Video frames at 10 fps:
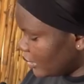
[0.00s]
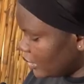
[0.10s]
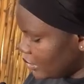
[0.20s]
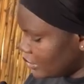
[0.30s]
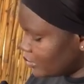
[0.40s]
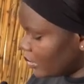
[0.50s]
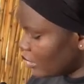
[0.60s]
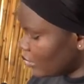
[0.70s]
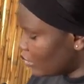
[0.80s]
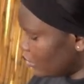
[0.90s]
I think he's
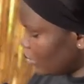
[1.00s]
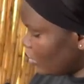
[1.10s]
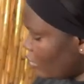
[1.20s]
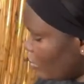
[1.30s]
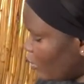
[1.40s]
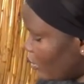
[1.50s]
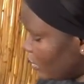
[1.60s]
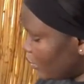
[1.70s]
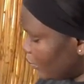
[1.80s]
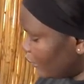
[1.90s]
working on
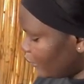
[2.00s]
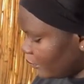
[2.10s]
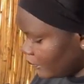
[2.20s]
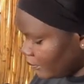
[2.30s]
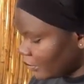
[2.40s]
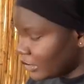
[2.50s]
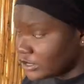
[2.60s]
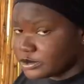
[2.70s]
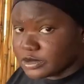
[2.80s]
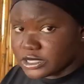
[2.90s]
one of
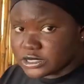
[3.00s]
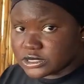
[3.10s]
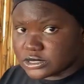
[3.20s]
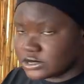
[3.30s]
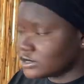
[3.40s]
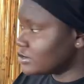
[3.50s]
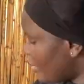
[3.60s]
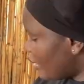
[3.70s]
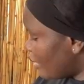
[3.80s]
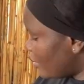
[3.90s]
his paintings.
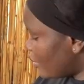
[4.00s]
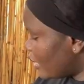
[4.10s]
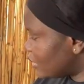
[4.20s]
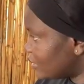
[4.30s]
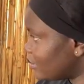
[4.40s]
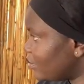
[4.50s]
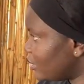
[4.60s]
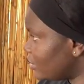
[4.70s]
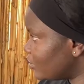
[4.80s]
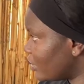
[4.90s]
How has it
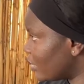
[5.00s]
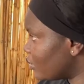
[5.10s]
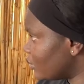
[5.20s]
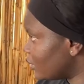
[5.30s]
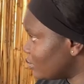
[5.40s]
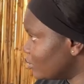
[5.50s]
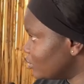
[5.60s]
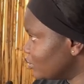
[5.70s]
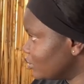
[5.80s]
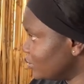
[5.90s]
been working with
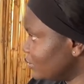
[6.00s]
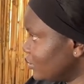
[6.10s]
Mucho?